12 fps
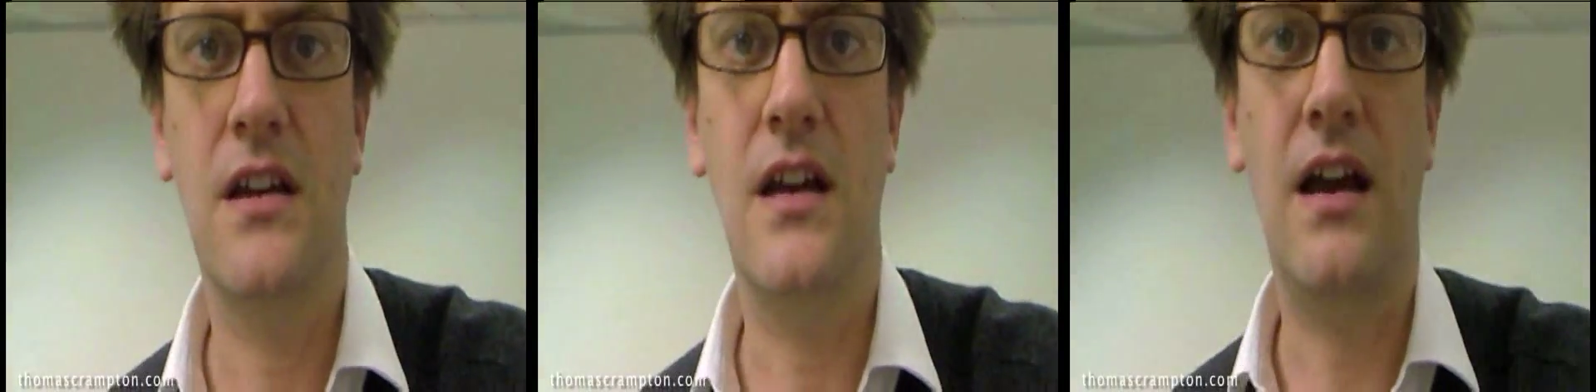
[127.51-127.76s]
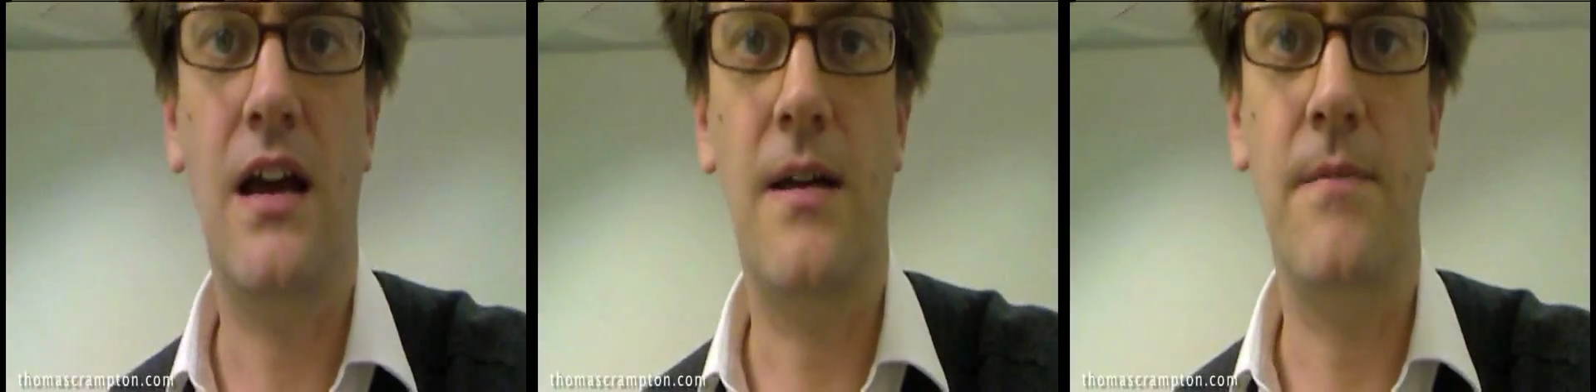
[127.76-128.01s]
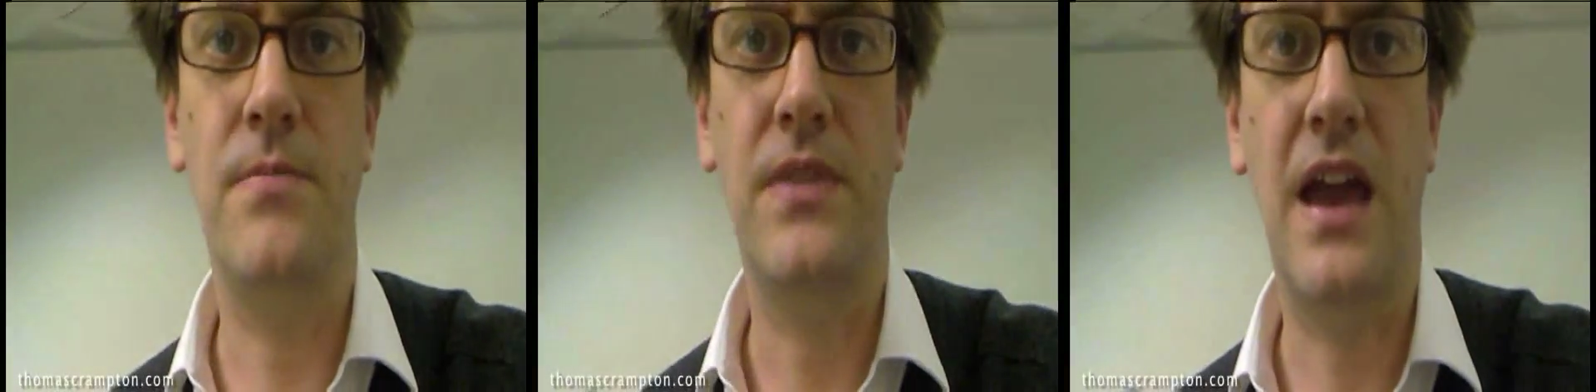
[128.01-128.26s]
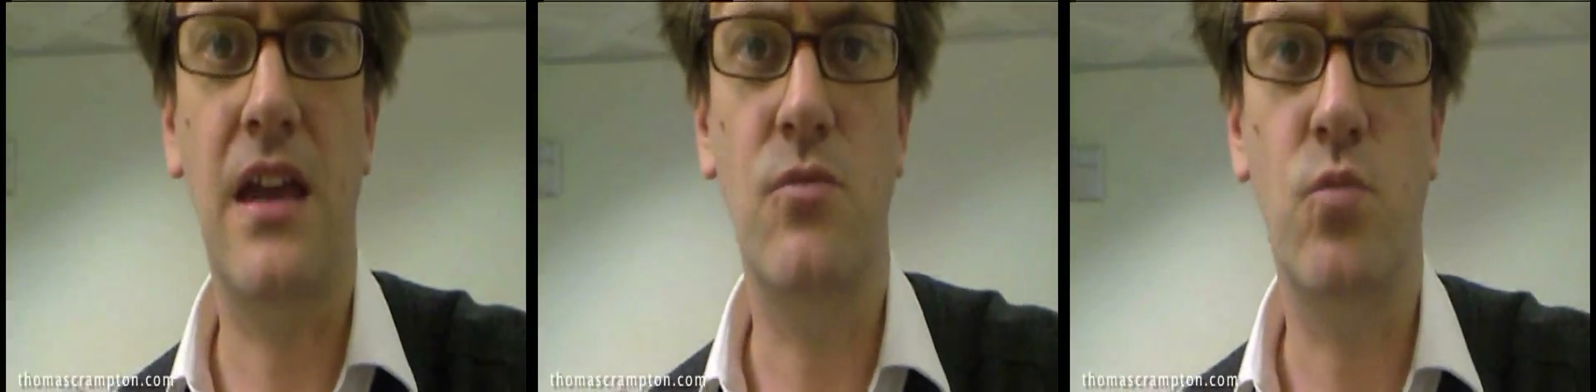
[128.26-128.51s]

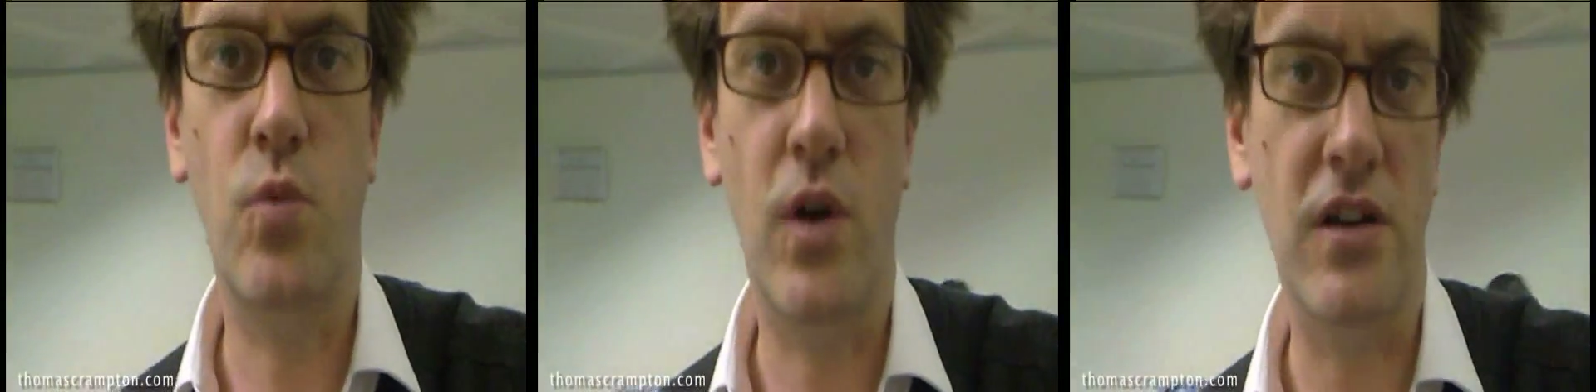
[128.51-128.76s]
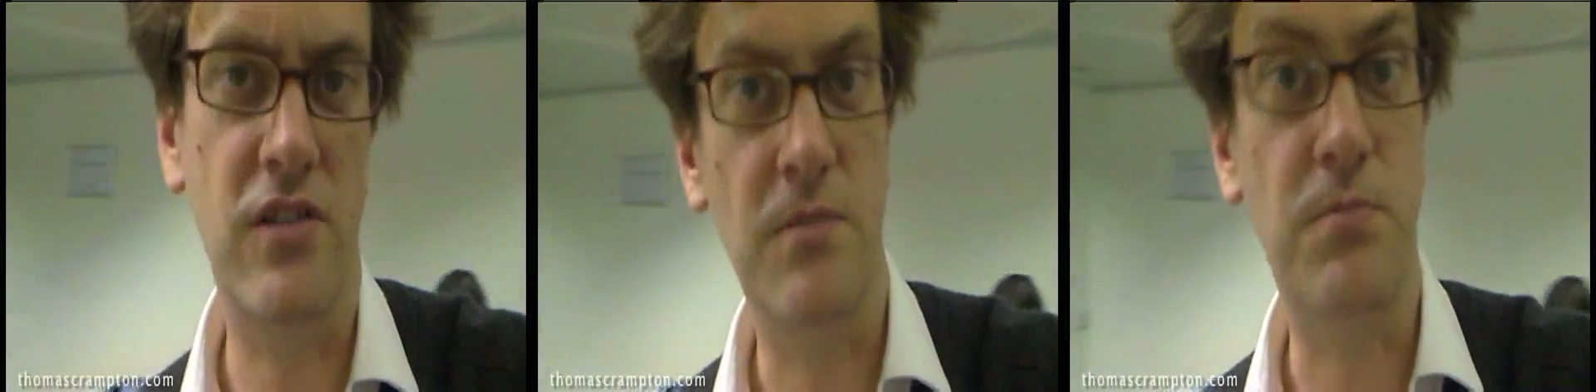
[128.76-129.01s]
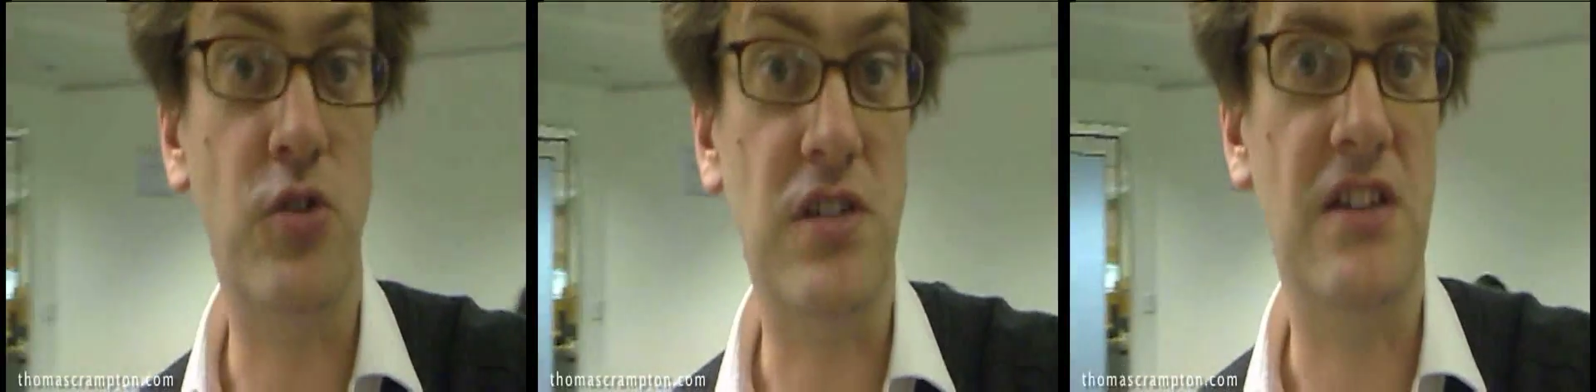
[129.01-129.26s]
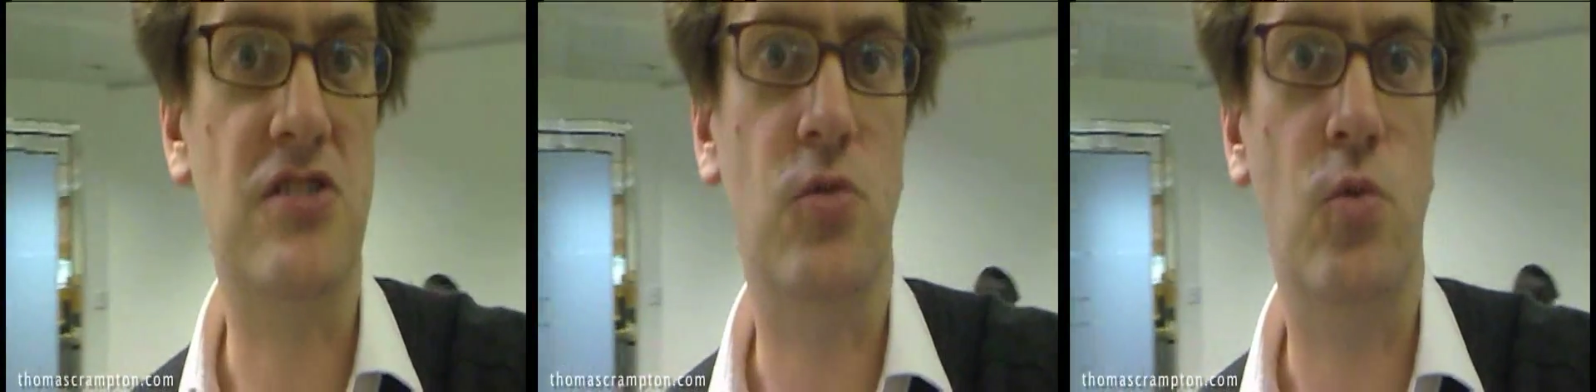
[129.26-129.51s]
and what are the
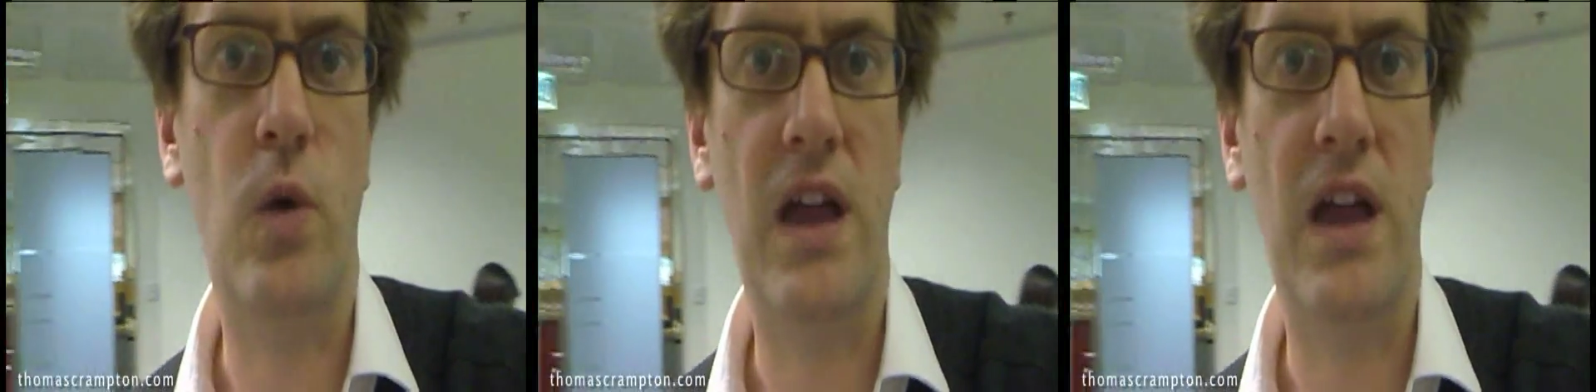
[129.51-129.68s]
potential